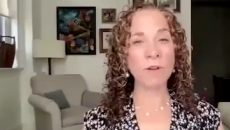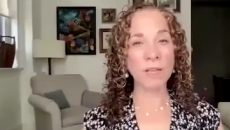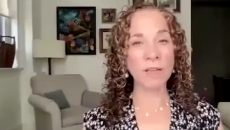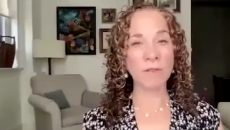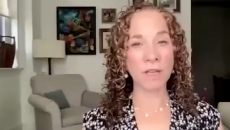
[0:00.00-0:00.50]
It
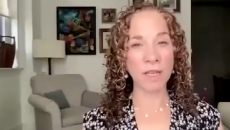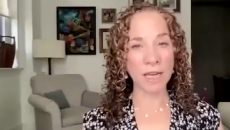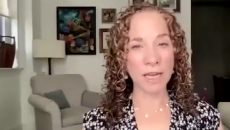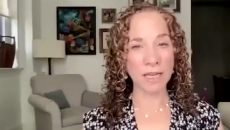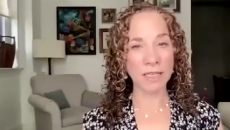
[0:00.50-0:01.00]
really,
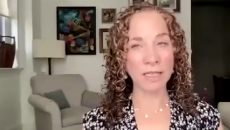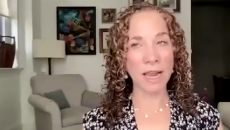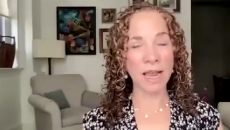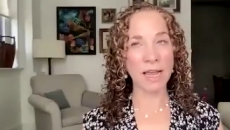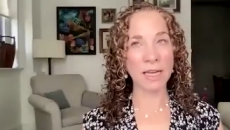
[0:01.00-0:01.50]
really
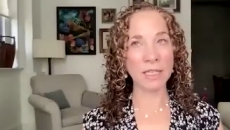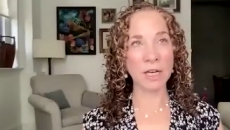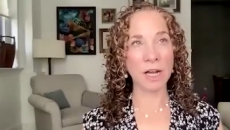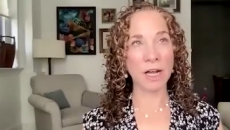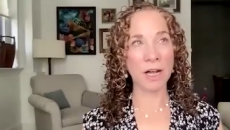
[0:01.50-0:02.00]
is,
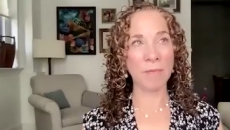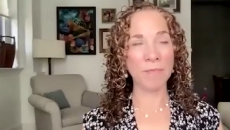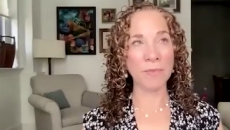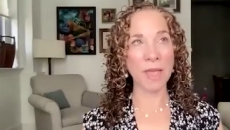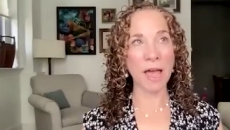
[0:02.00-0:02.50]
and
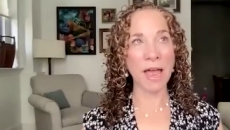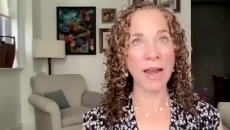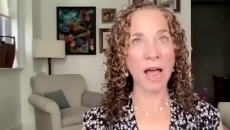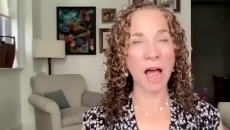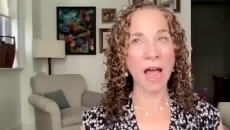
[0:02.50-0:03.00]
um,
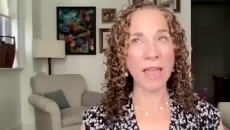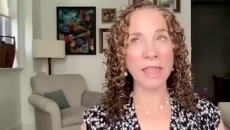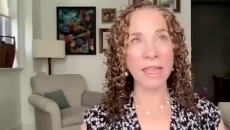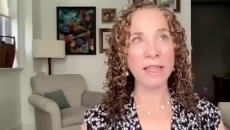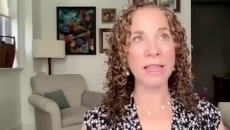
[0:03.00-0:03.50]
and
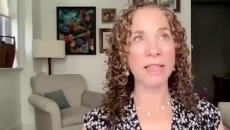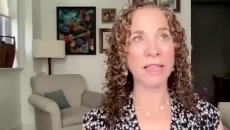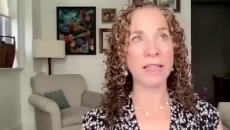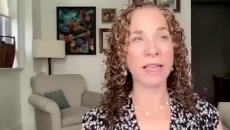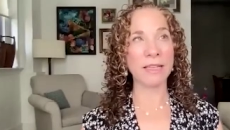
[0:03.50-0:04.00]
I think
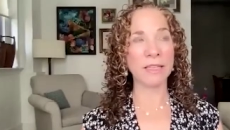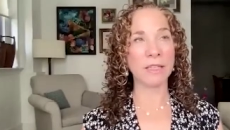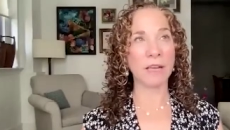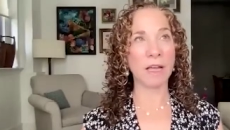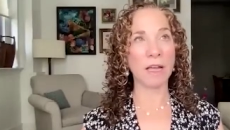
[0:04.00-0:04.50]
that
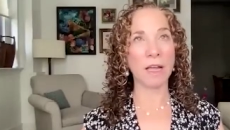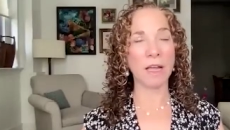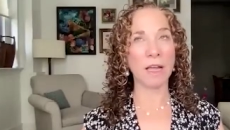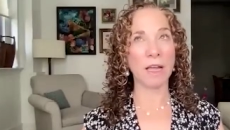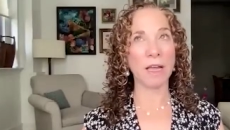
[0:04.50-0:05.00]
it's
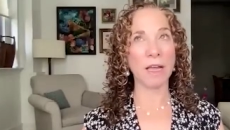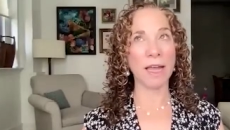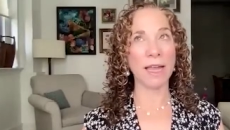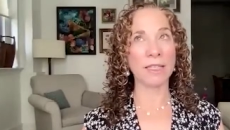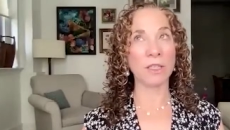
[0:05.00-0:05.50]

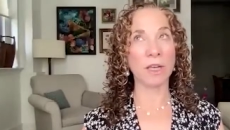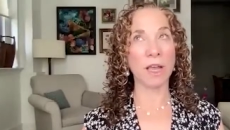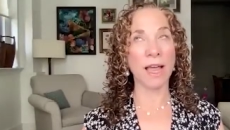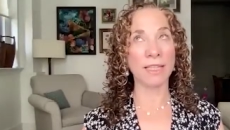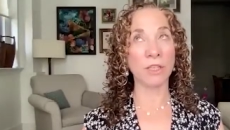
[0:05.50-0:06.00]

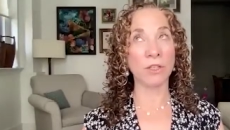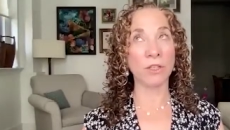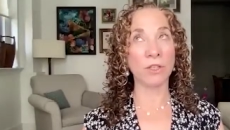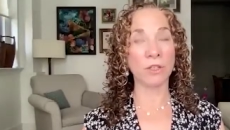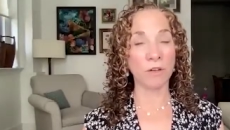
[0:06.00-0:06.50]
it's as a
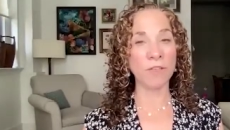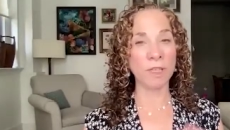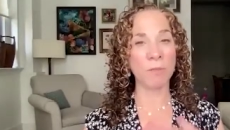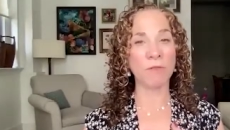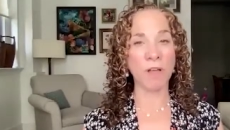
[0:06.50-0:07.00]

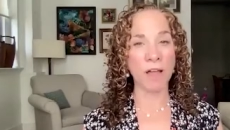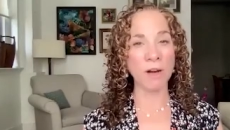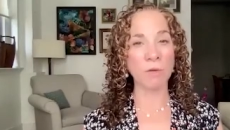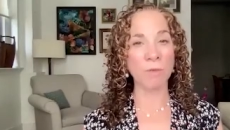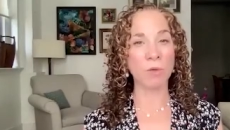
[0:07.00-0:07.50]
service
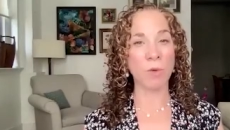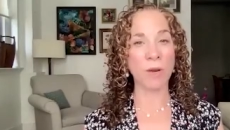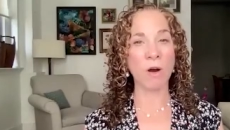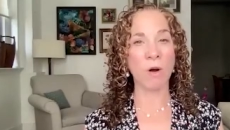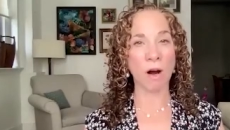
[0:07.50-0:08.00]
provider,
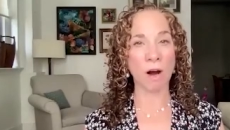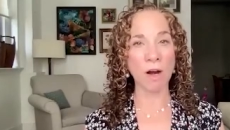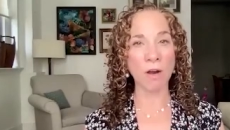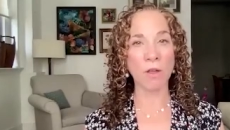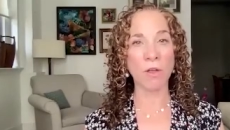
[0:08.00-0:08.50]
which we
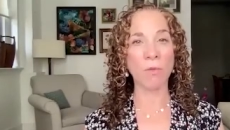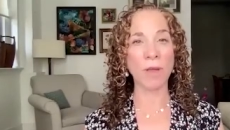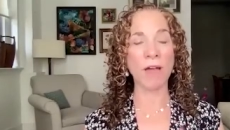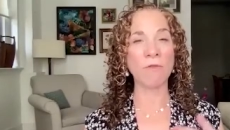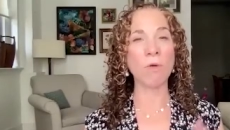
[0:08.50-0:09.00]
are,
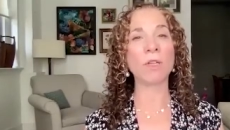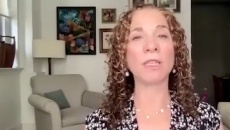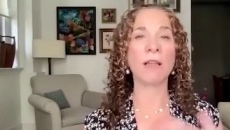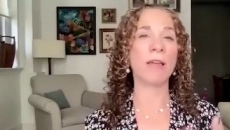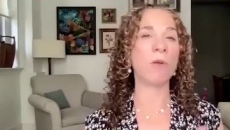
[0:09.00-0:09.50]
we of
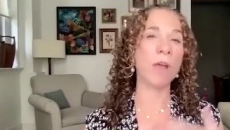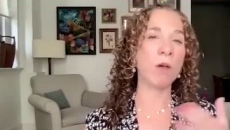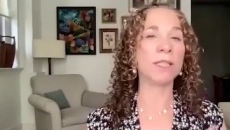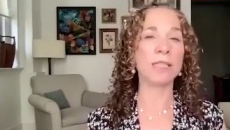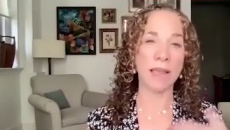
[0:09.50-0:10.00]
course, like
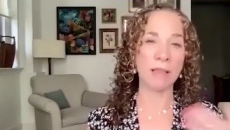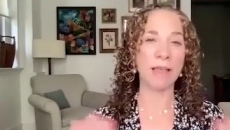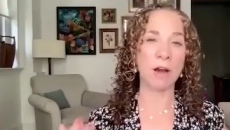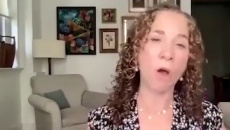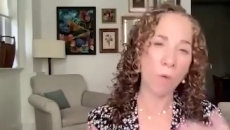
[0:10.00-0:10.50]
we all
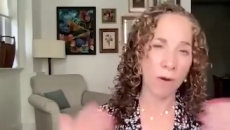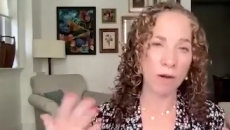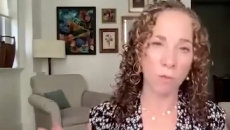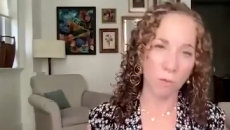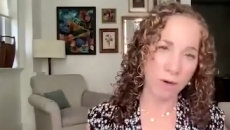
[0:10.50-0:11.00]
say that, oh,
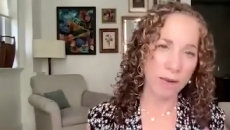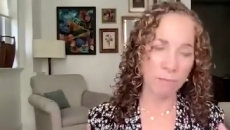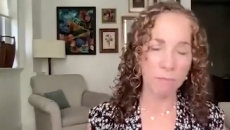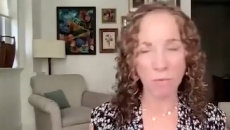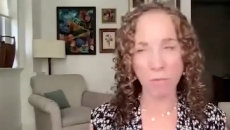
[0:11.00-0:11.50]
we are,
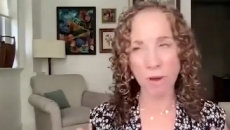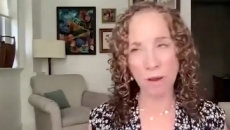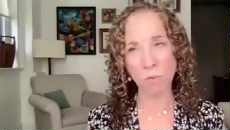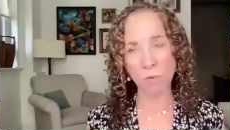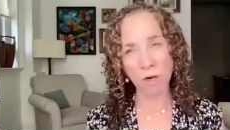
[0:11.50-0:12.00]
we,
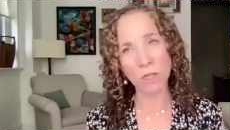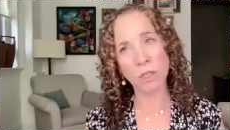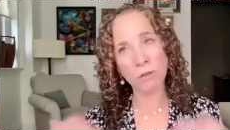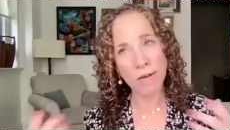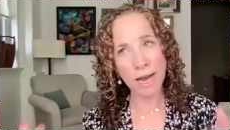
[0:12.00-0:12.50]
we
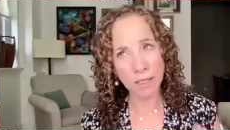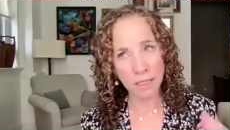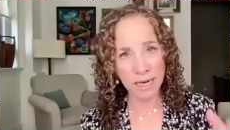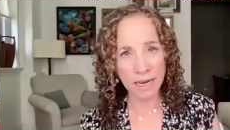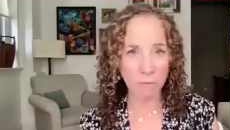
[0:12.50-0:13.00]
work as your
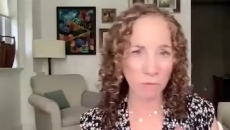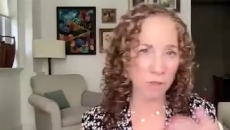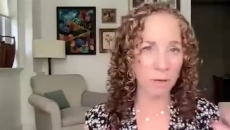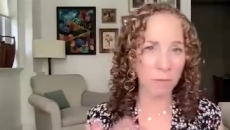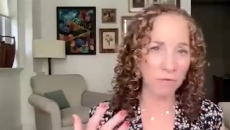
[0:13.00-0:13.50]
in-house
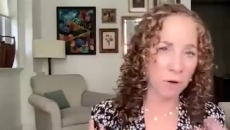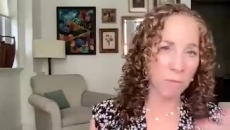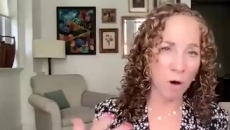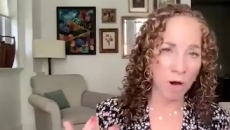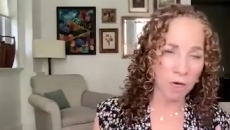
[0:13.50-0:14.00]
team. We're some of
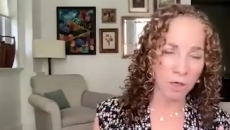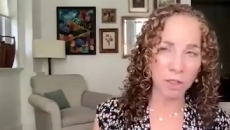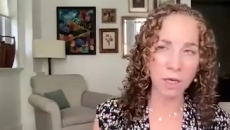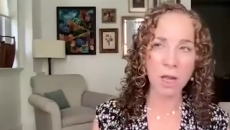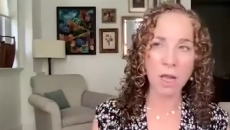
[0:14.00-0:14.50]
your
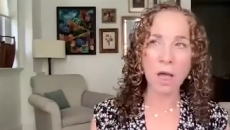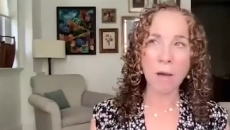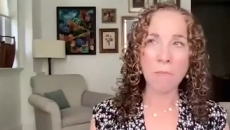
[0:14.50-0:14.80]
partners.